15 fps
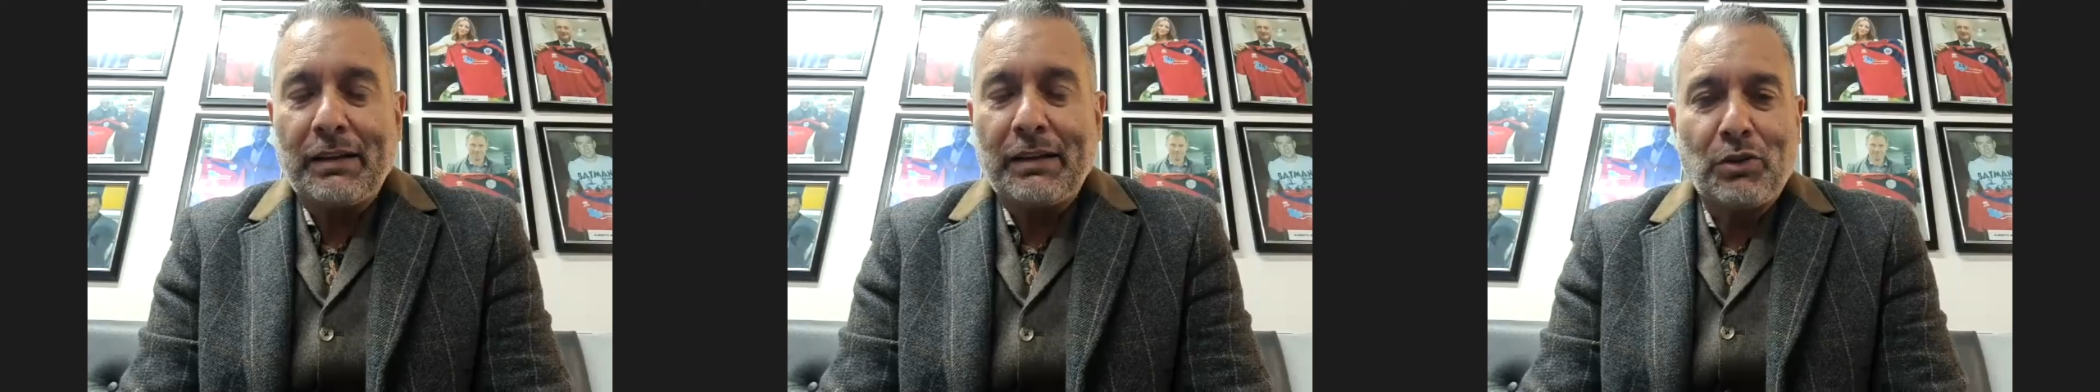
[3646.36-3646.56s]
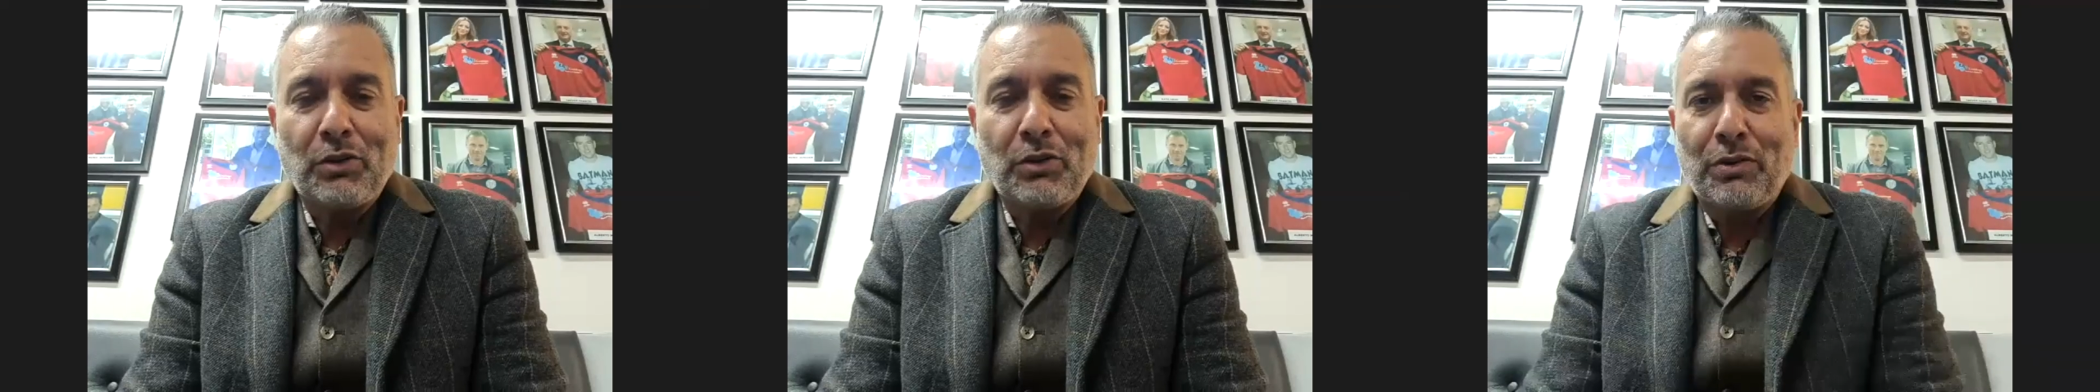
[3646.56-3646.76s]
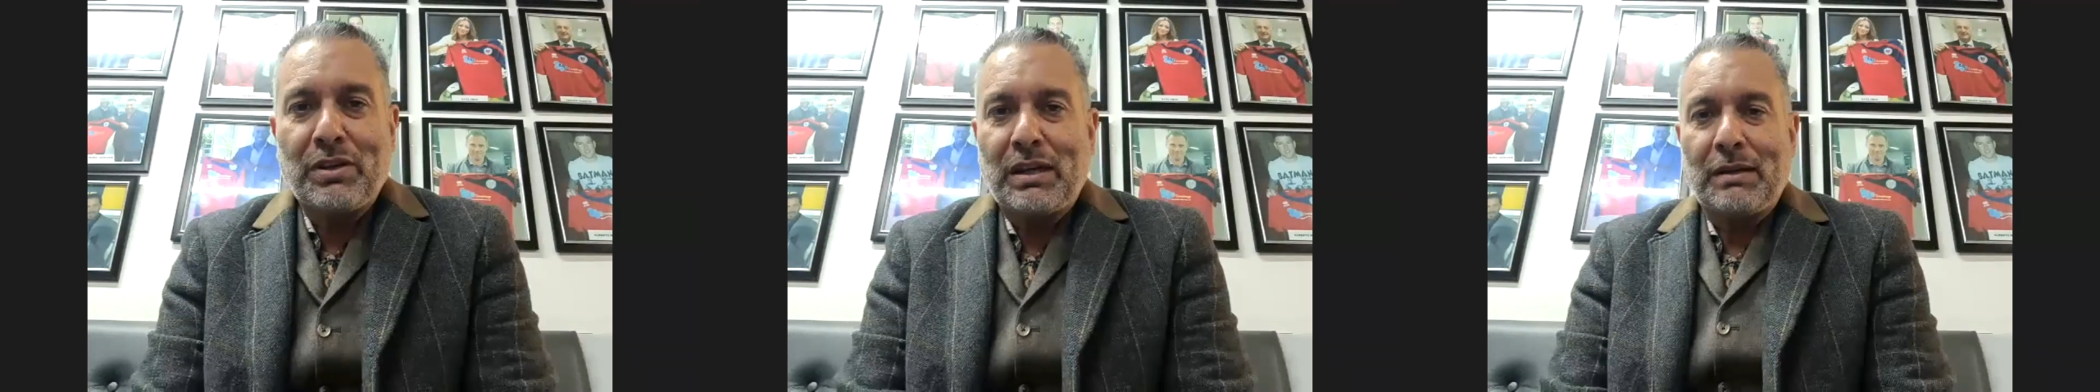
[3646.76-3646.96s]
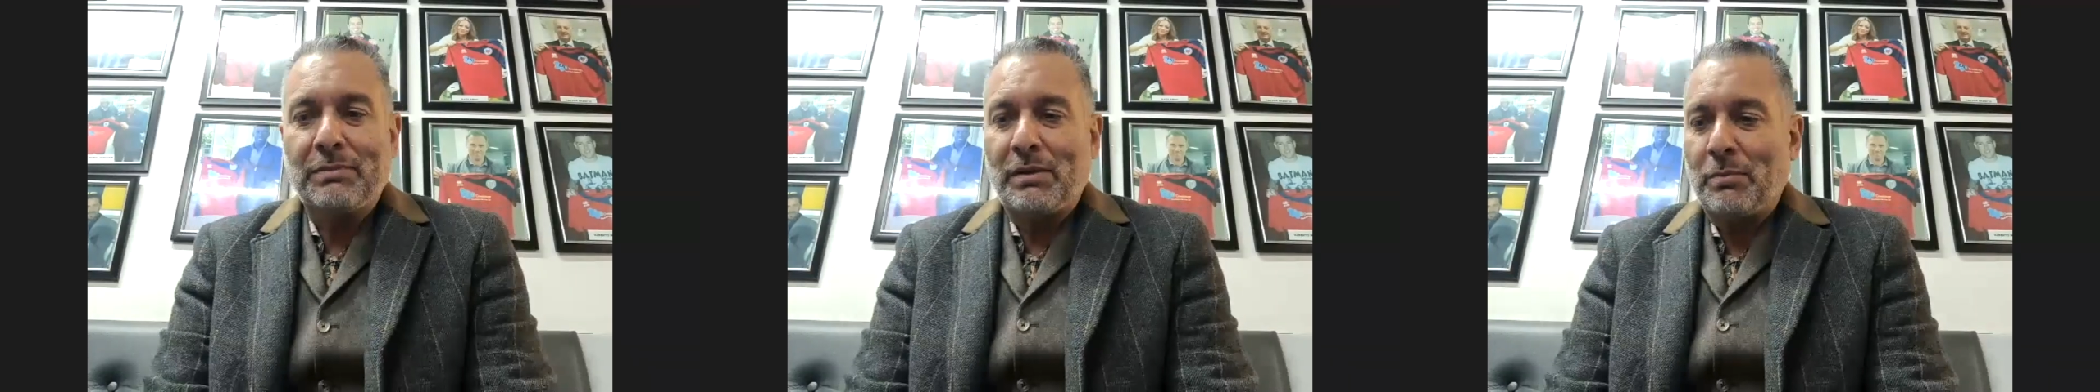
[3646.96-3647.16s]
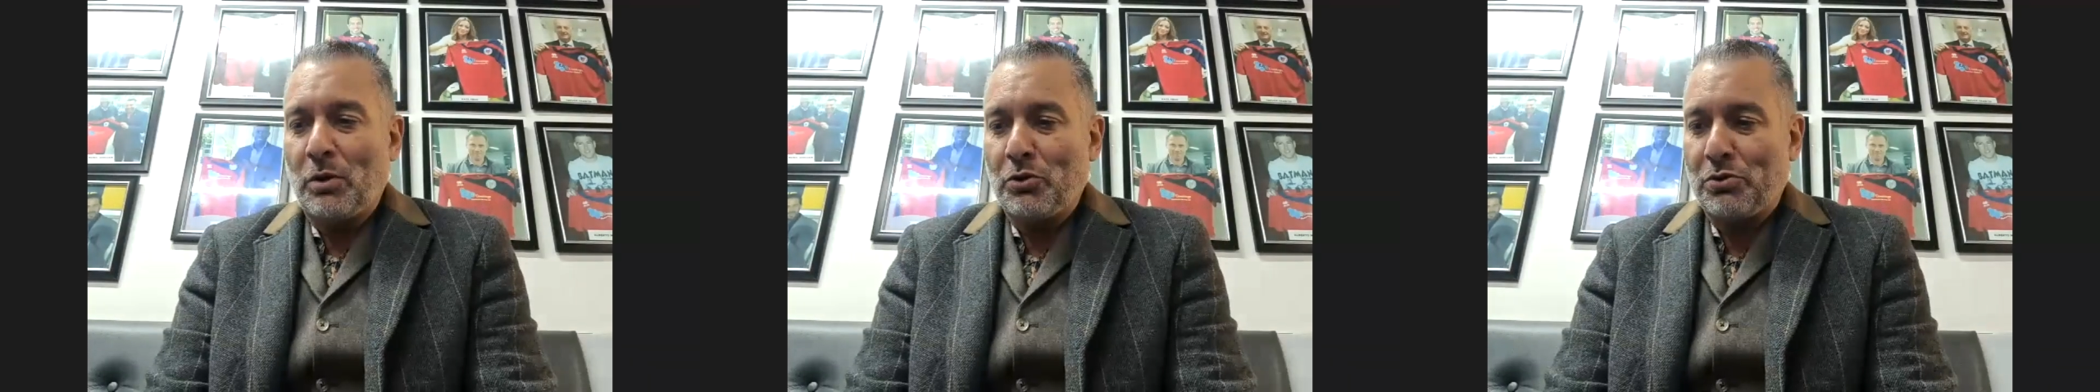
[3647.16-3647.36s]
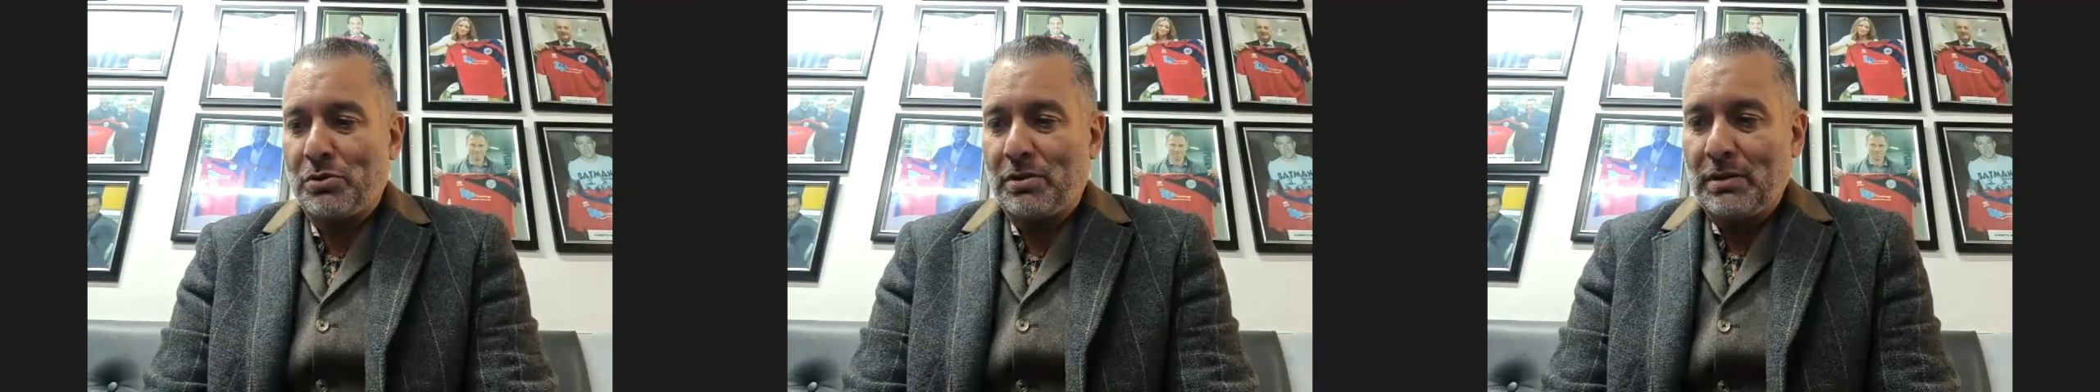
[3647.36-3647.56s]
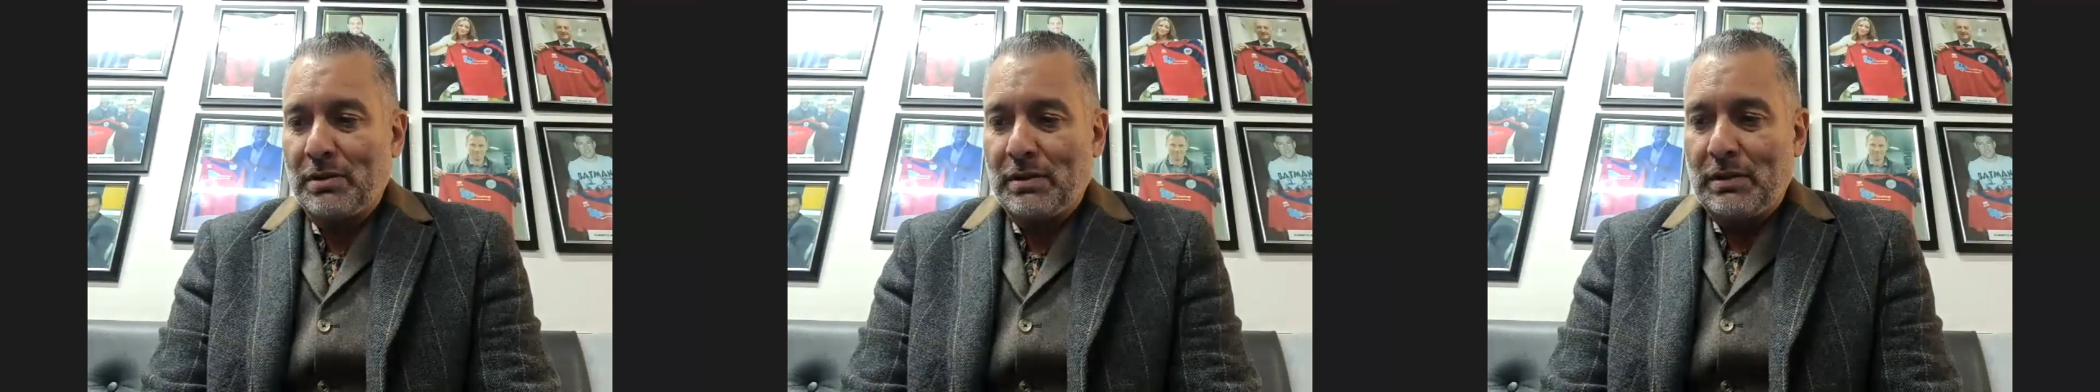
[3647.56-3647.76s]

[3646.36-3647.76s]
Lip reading: don't think I'm the most,